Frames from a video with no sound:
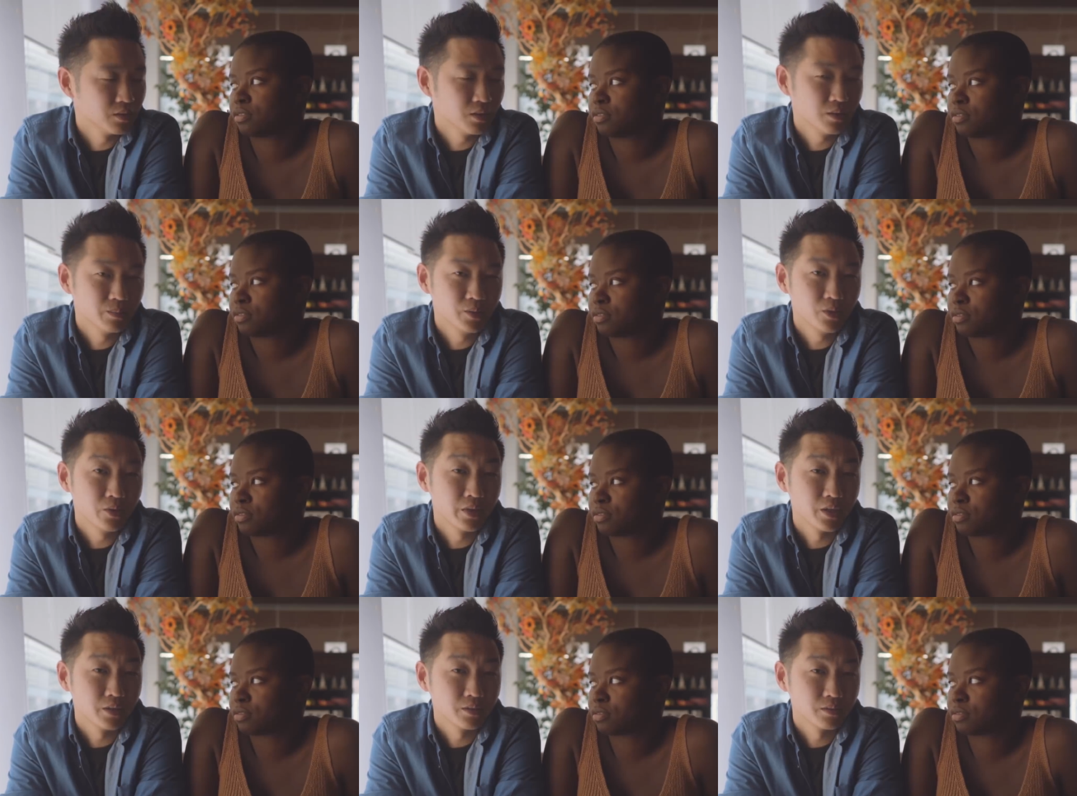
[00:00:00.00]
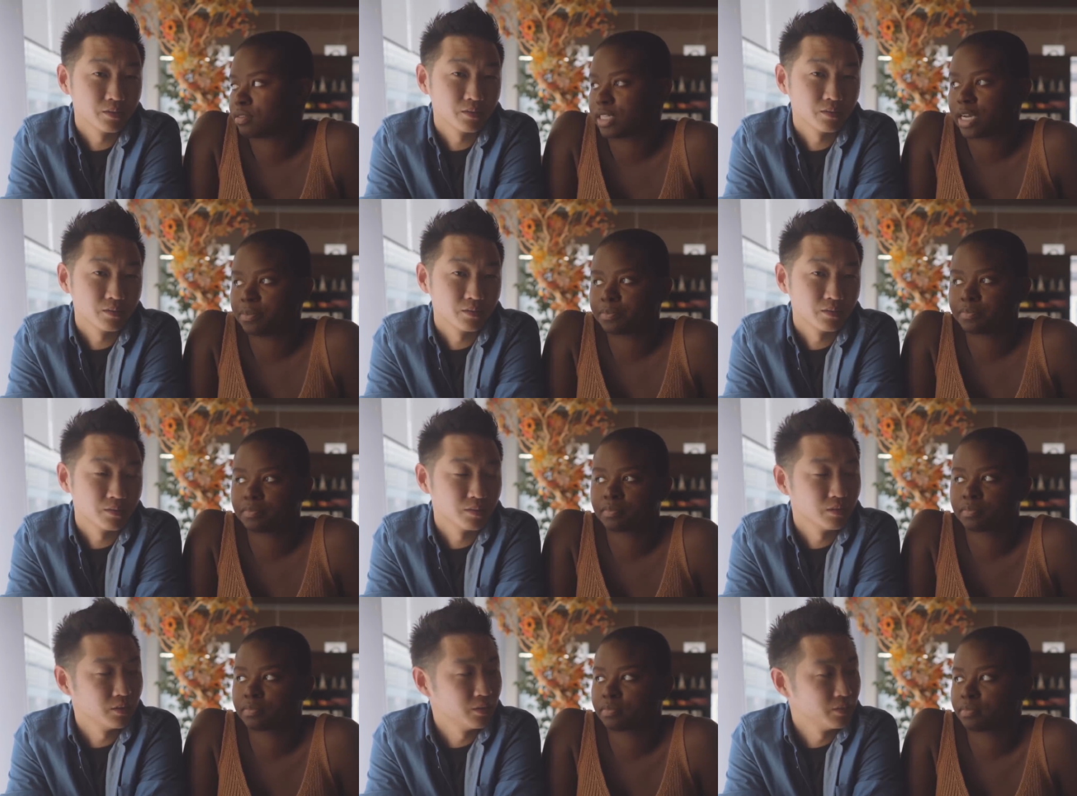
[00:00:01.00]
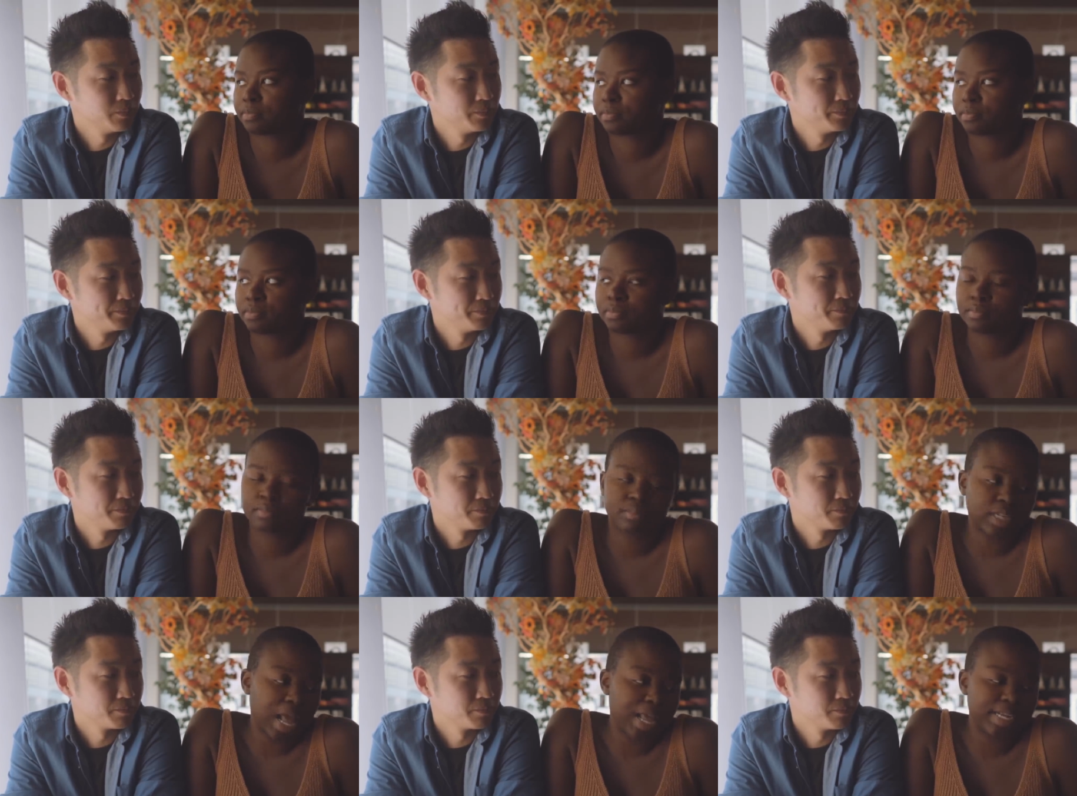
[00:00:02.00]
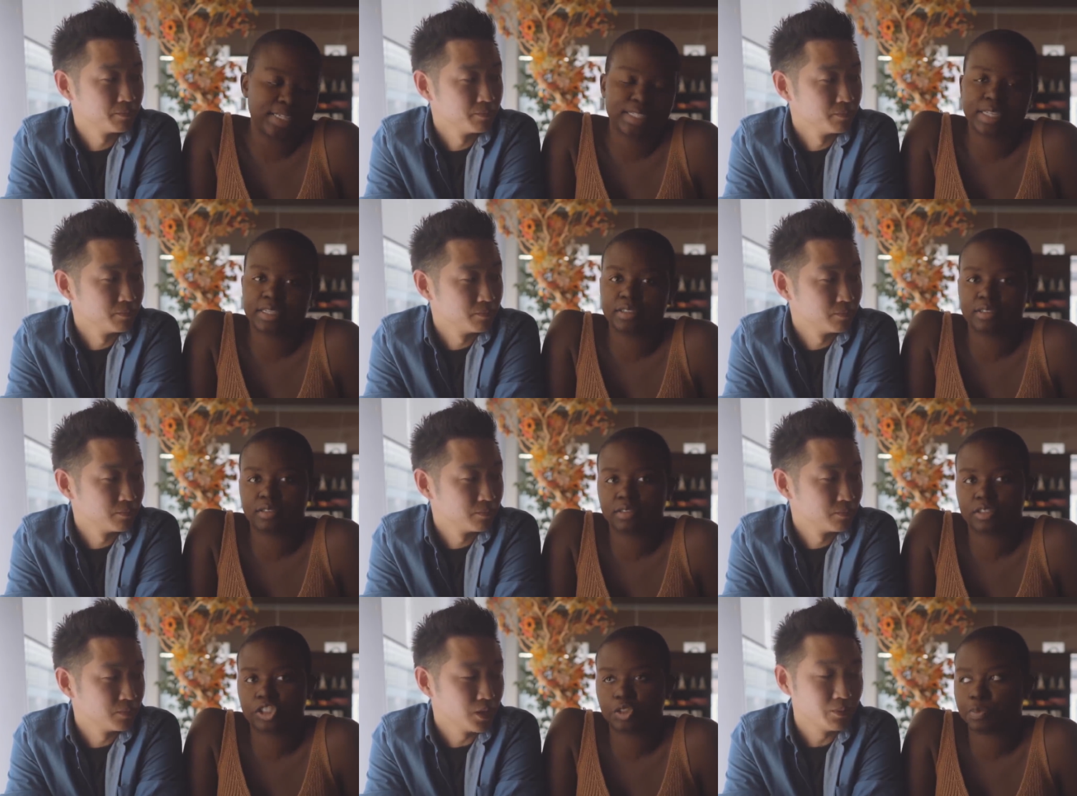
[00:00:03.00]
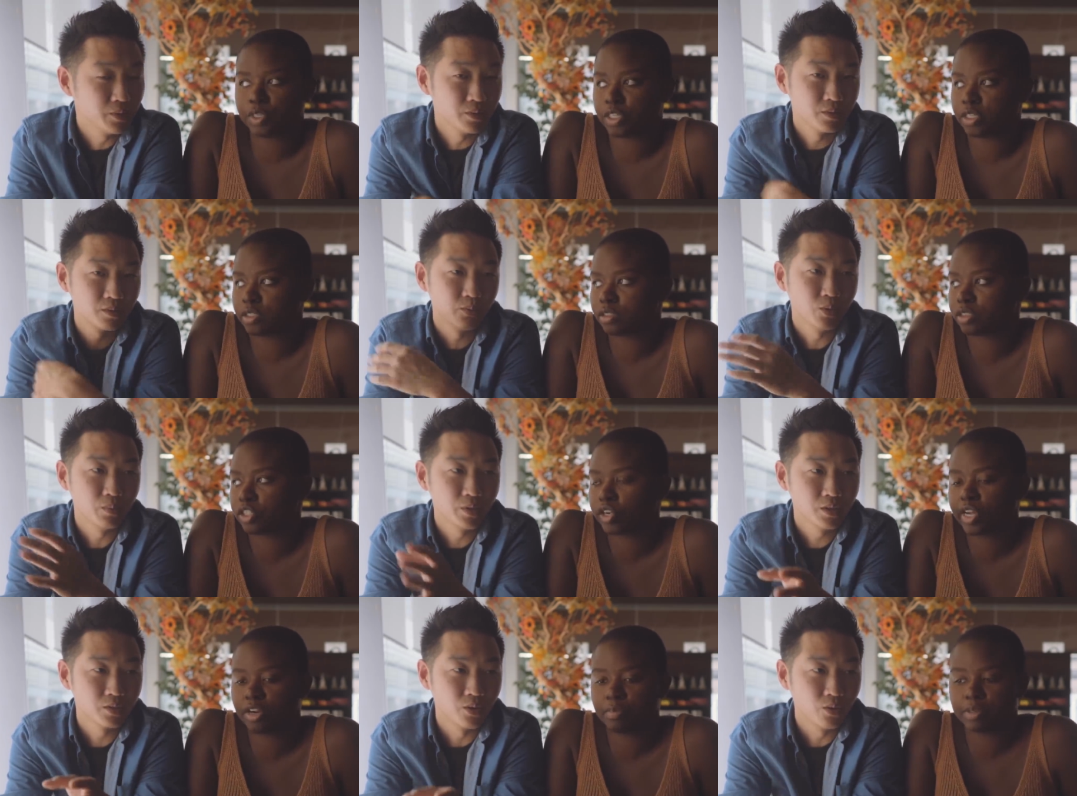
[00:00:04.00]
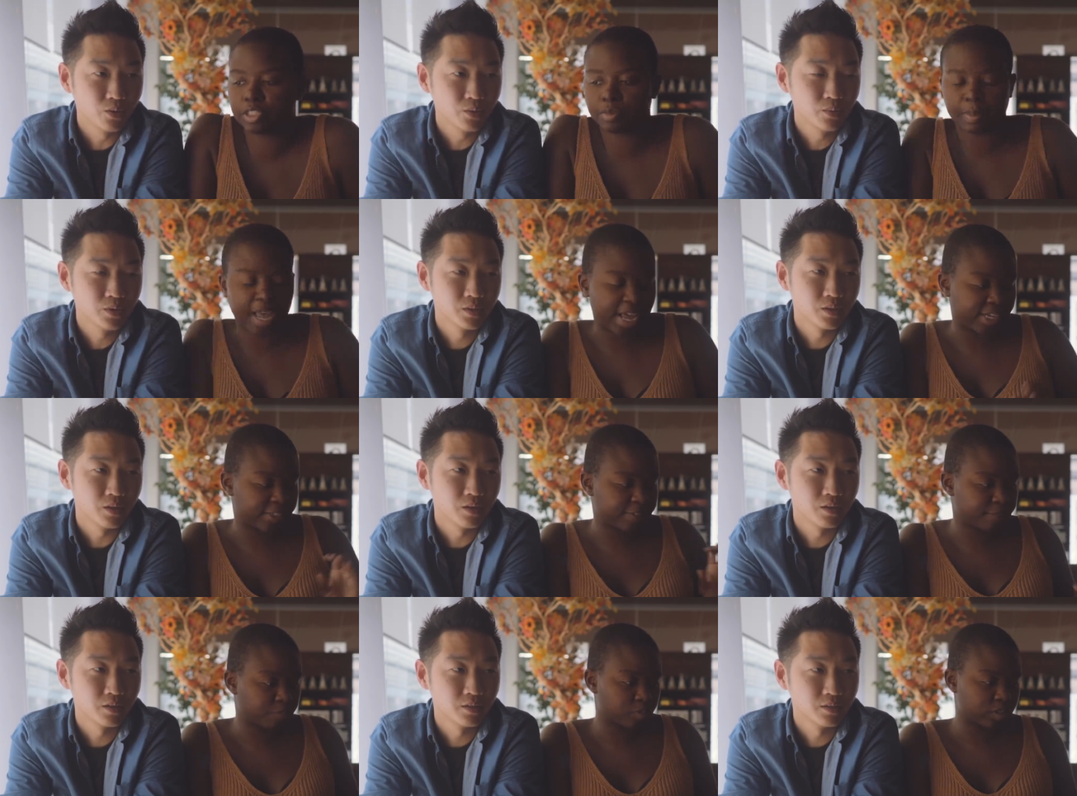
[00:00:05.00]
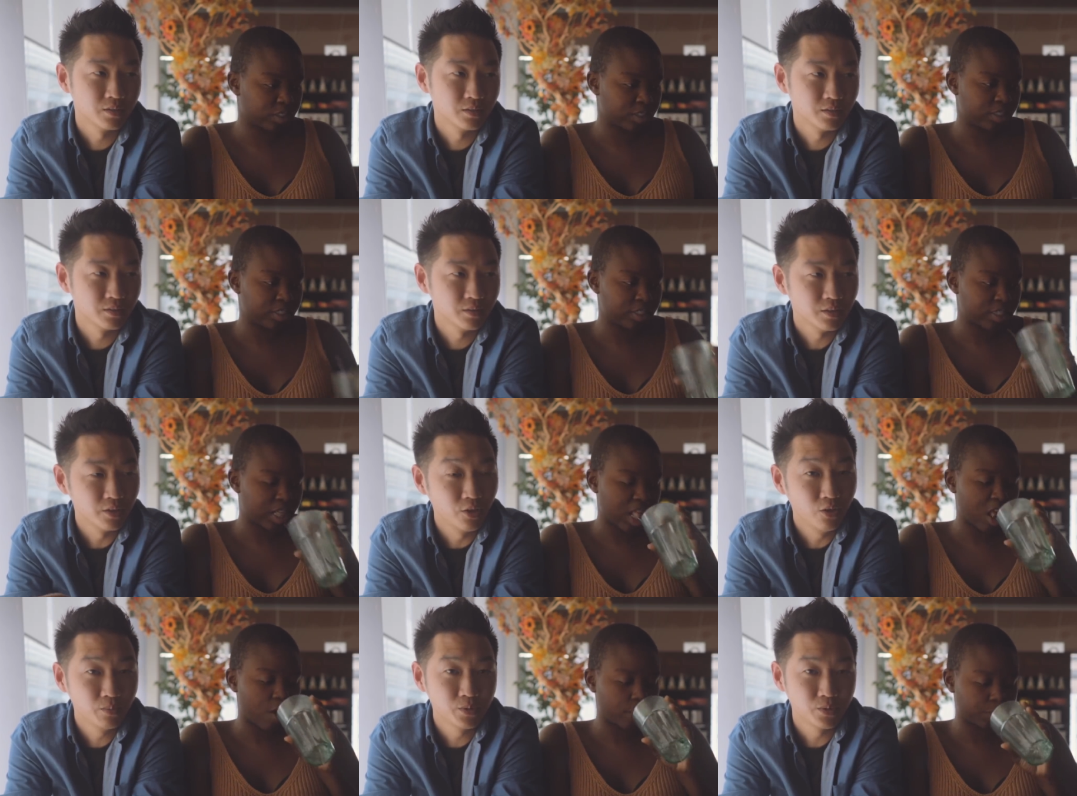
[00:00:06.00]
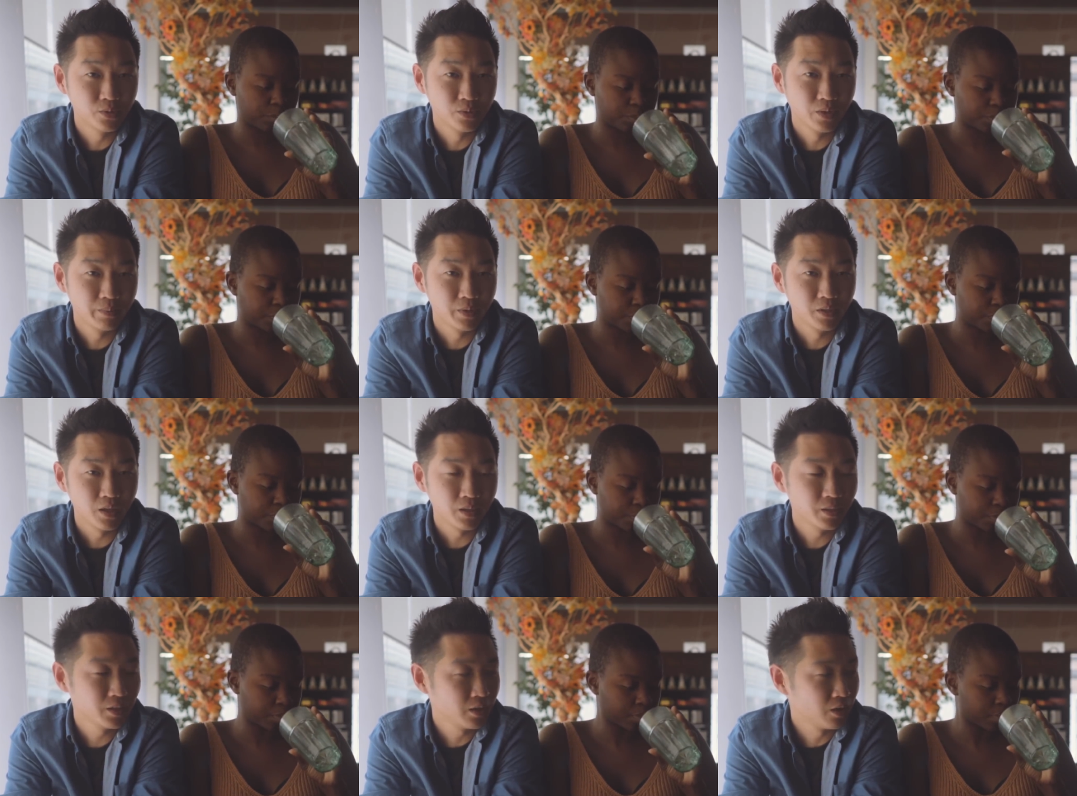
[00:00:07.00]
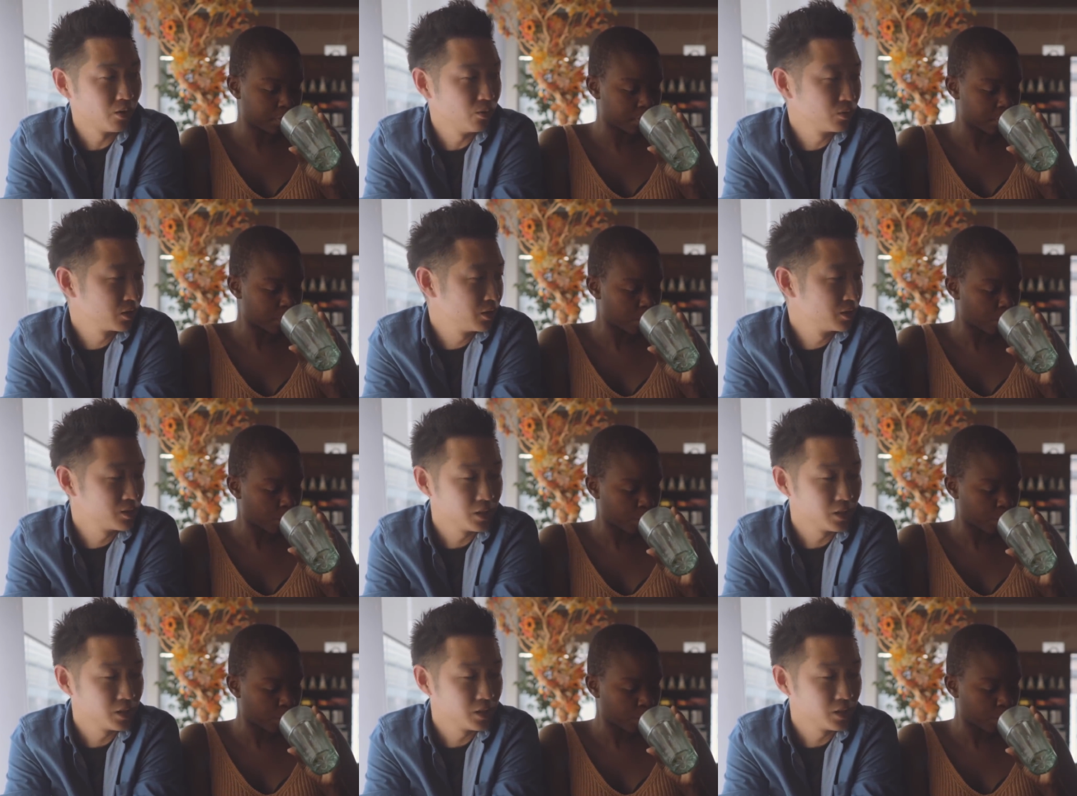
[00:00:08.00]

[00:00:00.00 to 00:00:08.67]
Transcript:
Speaker 1: Um, they're okay. Yeah. Yeah.
Speaker 2: Not anything super. I mean, well, because the older ones bad.
Speaker 1: are in homeschool. I mean, I think our older kids